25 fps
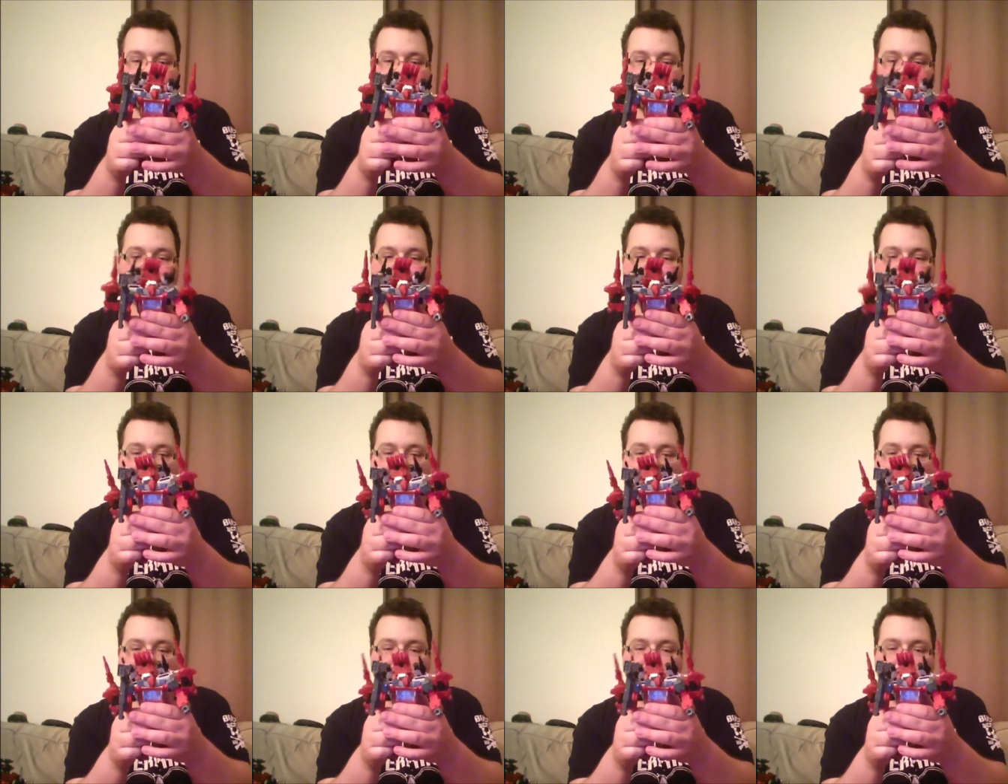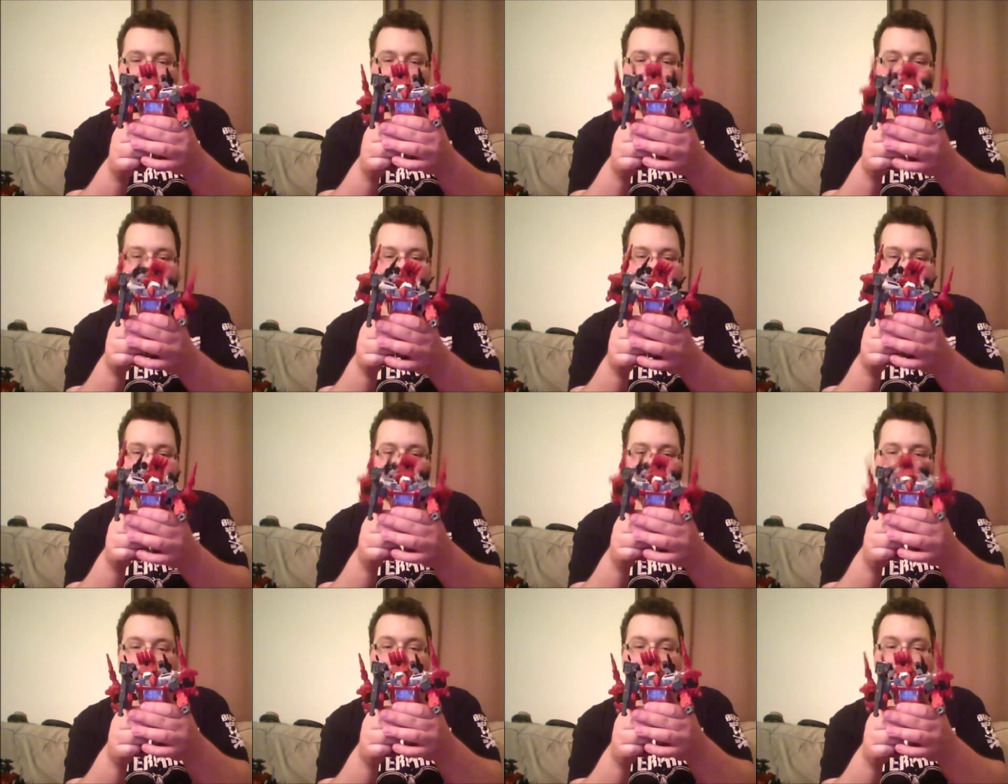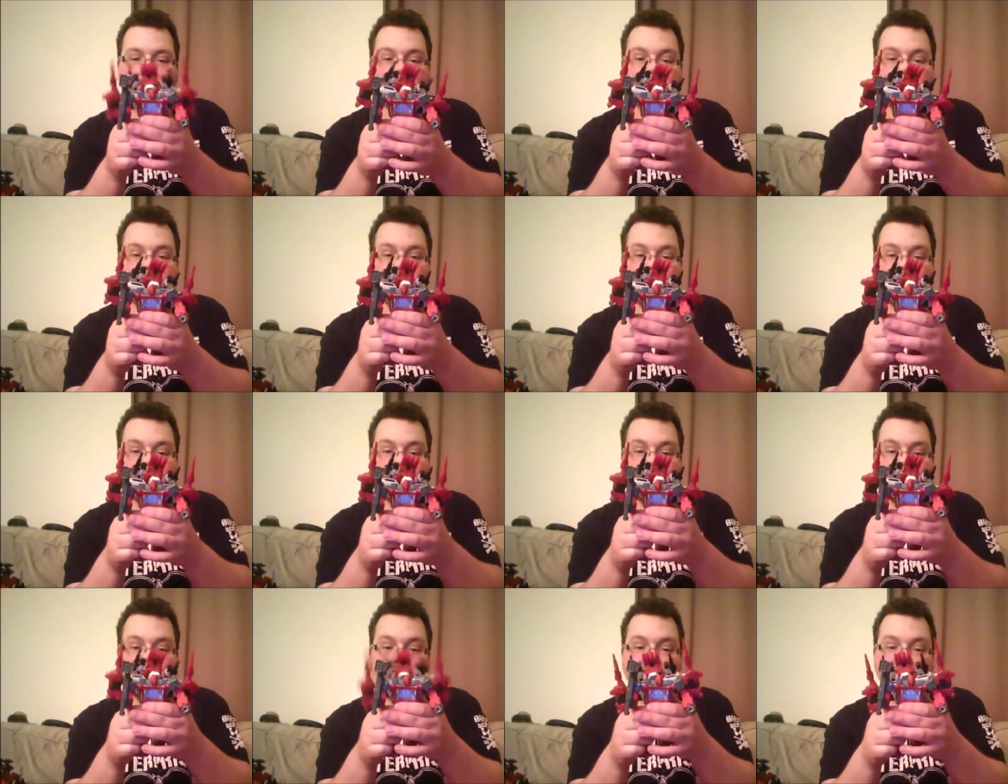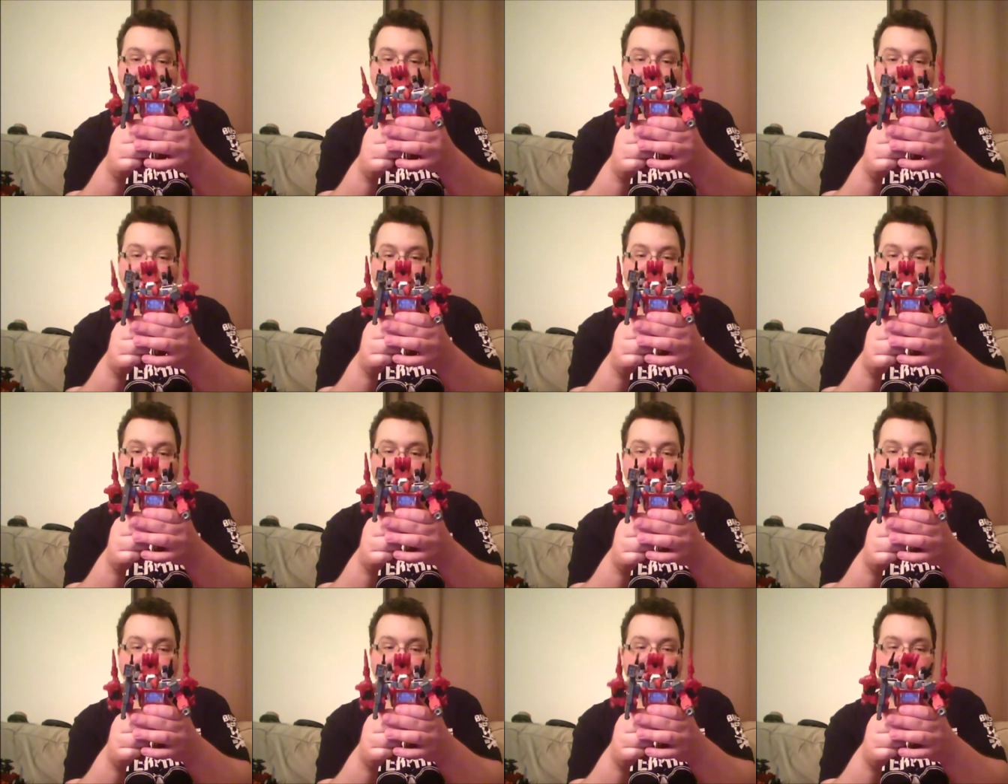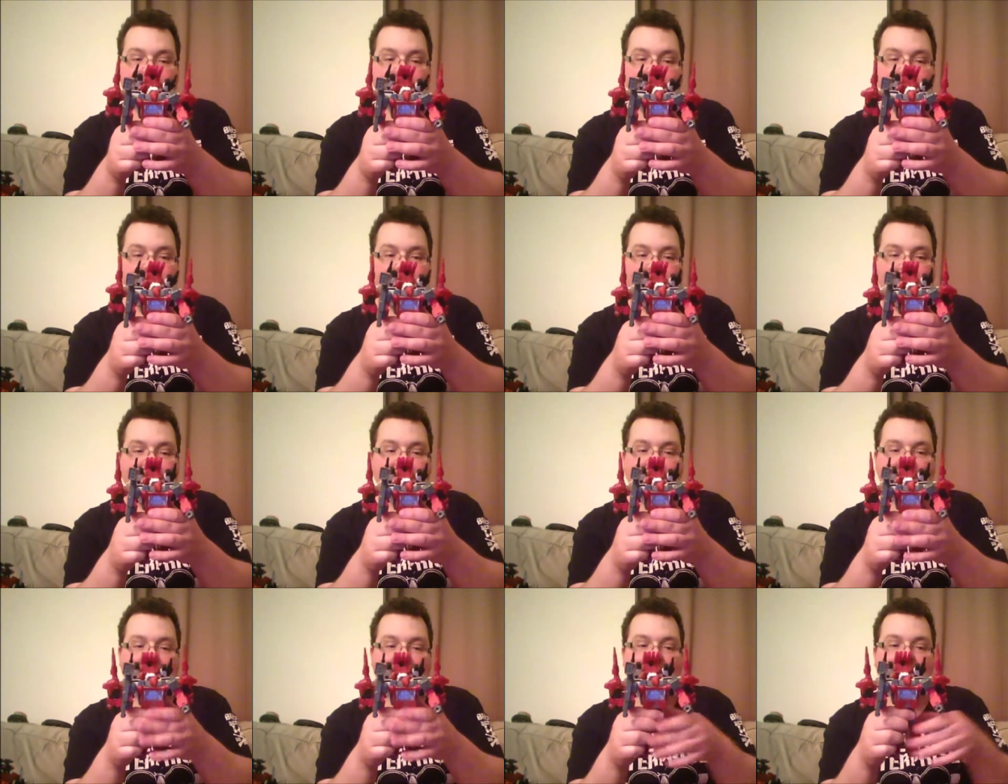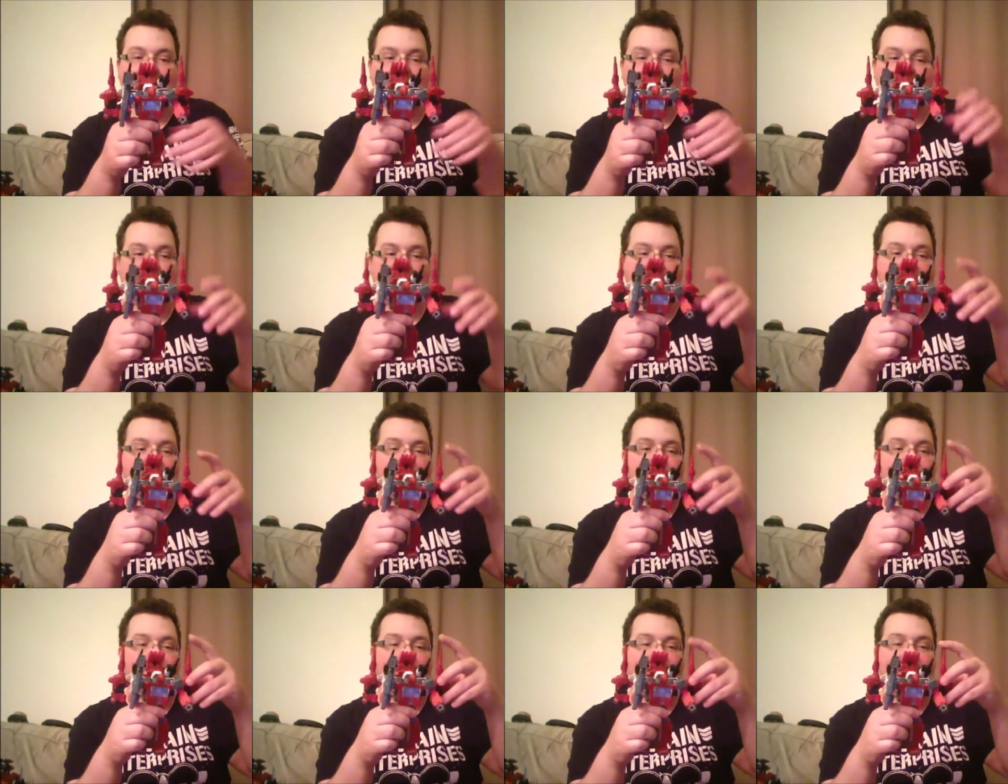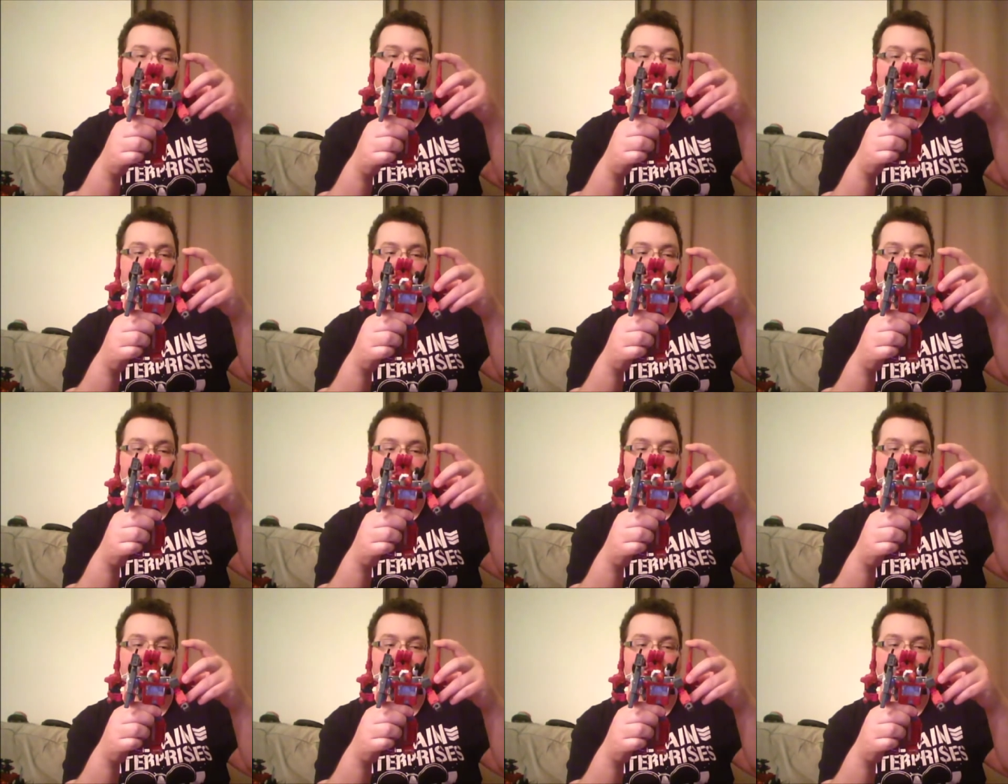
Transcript: that can do a bit of a swivel. He's got a jetpack